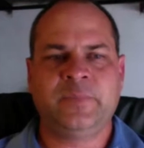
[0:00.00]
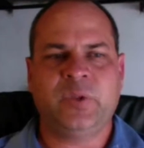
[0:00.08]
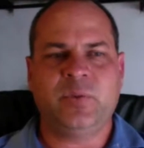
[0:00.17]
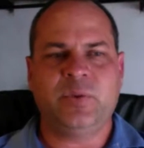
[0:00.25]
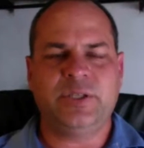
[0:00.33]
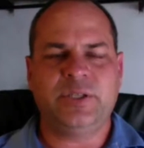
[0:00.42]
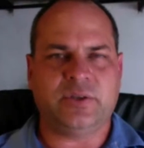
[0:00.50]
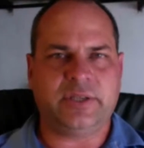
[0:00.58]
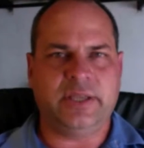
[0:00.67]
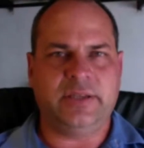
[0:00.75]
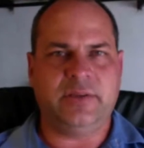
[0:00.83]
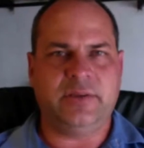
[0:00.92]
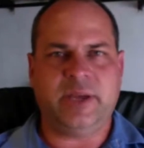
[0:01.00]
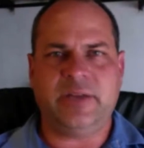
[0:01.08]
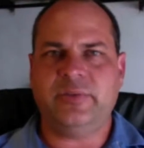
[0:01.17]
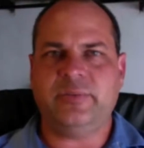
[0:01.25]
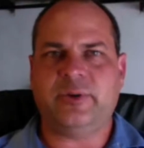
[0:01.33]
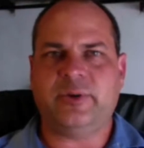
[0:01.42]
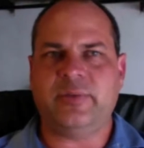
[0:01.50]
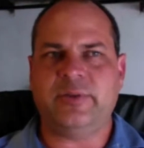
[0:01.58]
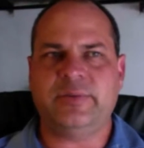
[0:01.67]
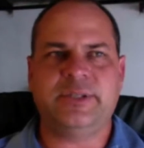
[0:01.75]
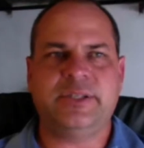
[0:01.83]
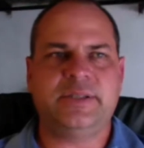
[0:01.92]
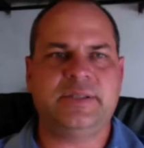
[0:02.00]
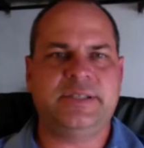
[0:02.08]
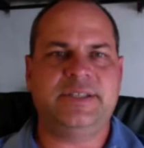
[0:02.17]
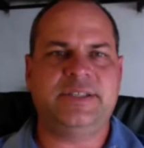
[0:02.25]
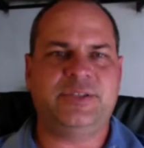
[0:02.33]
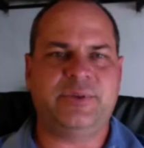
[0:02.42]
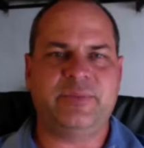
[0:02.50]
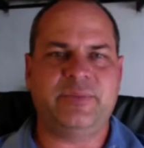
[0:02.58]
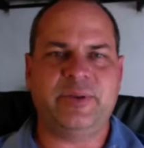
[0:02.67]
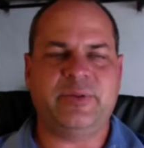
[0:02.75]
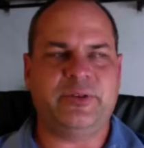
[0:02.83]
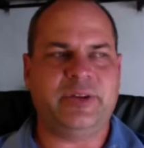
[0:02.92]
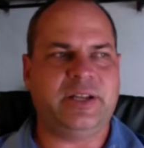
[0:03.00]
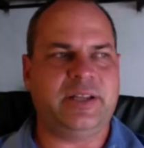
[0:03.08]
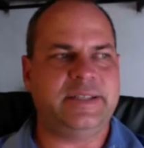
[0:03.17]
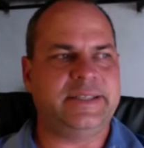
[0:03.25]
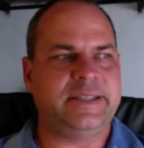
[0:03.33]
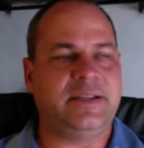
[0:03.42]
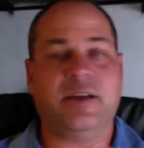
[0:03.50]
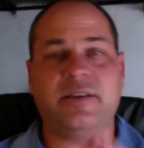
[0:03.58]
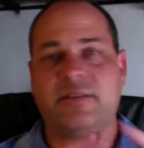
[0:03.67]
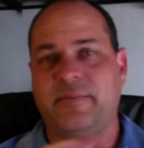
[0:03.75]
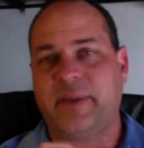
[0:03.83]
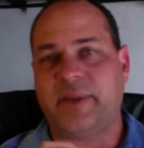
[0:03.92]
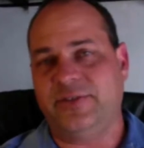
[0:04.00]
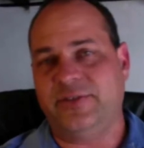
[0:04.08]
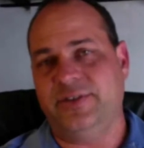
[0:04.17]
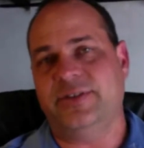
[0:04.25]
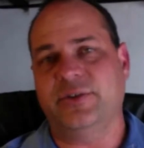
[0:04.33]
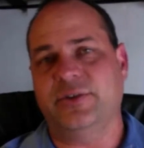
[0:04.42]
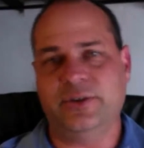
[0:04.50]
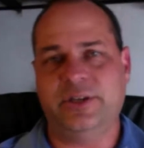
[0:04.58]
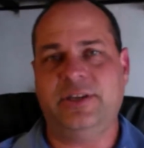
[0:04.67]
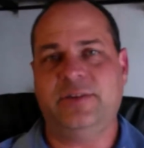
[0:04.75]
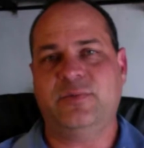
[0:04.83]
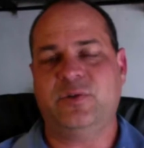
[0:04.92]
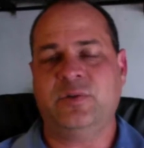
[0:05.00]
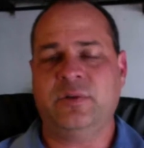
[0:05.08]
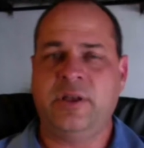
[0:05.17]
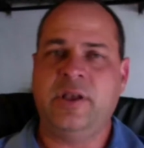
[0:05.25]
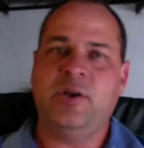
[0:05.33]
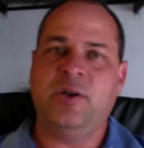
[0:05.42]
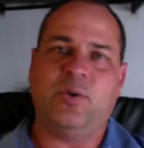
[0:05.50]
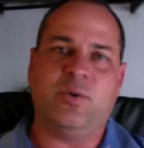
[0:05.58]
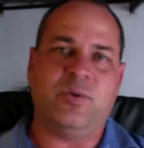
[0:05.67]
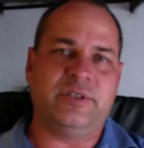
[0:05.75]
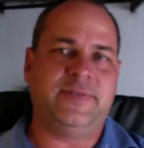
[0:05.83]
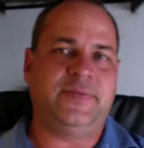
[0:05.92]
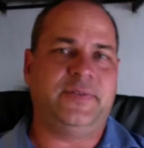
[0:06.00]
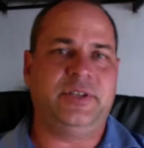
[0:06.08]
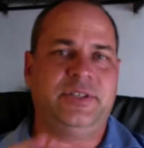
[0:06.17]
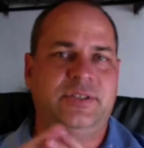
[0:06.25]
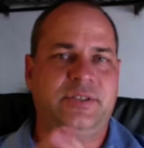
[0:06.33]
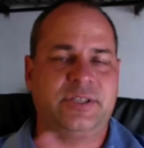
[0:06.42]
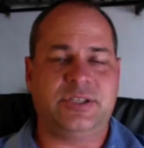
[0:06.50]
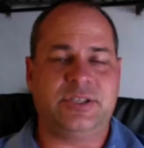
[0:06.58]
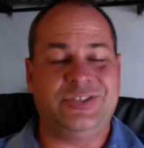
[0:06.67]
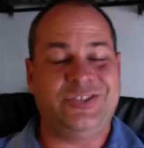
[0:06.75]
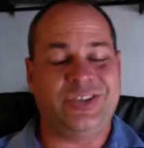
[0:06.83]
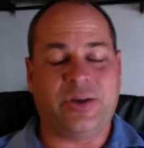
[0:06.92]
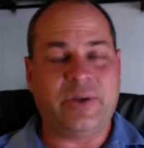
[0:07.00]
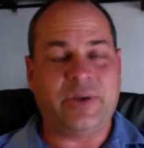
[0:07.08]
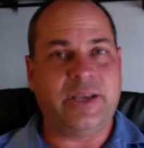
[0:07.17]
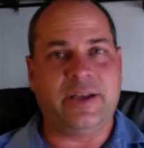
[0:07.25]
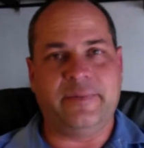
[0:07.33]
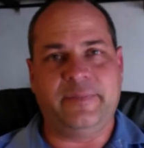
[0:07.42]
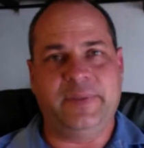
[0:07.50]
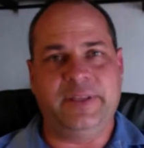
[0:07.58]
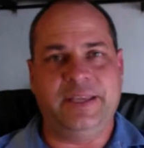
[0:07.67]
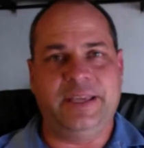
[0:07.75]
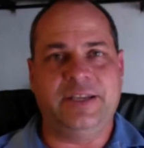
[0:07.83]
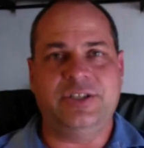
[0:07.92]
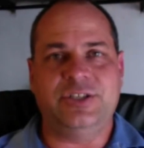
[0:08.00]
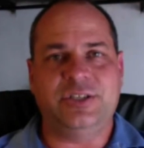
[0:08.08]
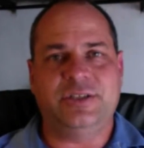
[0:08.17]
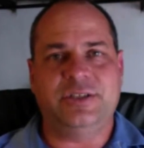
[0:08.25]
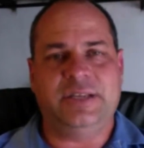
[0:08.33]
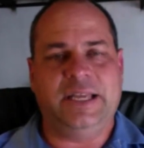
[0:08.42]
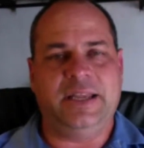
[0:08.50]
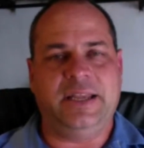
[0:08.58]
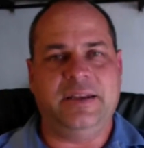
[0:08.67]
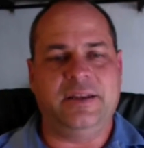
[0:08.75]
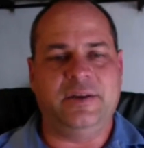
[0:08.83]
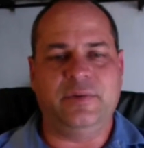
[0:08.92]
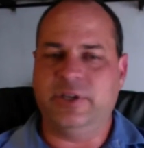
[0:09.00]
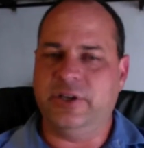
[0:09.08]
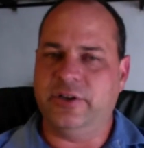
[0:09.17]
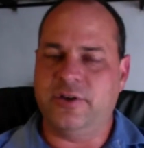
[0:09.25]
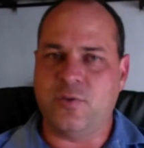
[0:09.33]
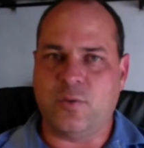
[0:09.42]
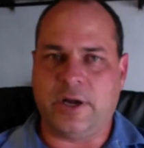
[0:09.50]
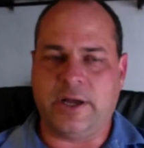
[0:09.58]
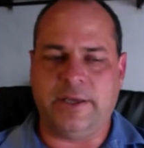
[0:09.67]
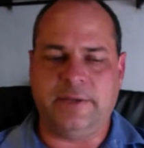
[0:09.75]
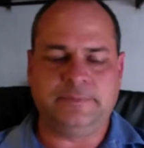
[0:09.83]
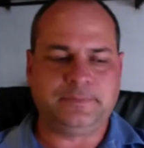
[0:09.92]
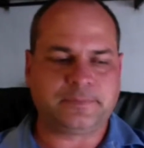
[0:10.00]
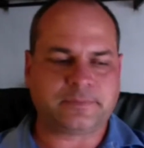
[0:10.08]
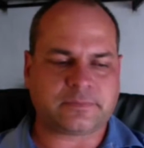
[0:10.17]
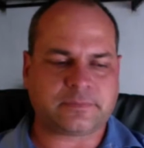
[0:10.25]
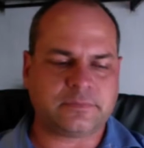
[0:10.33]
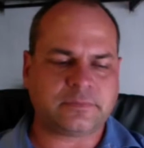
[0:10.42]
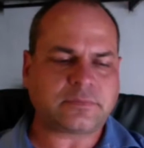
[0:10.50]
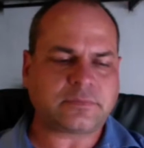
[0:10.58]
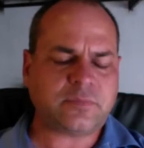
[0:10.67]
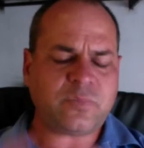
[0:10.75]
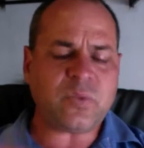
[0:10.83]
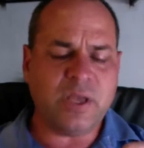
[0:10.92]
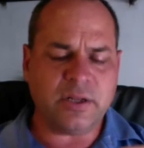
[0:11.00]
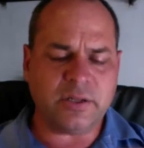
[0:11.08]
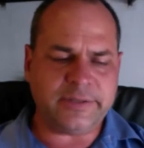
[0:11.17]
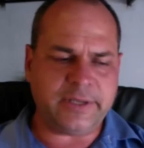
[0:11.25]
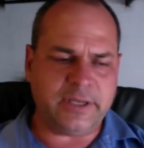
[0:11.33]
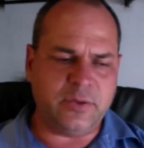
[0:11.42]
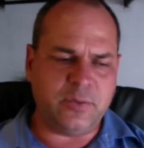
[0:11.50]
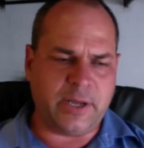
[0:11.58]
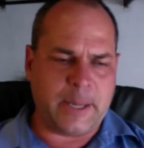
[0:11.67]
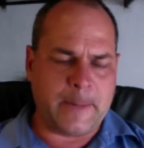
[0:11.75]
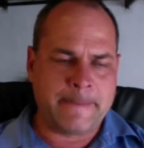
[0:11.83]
we start getting battery problems. This is when people realize that either the battery is no good anymore or this fridge is just chowing up the energy, and we don't know why. And I'll tell you why.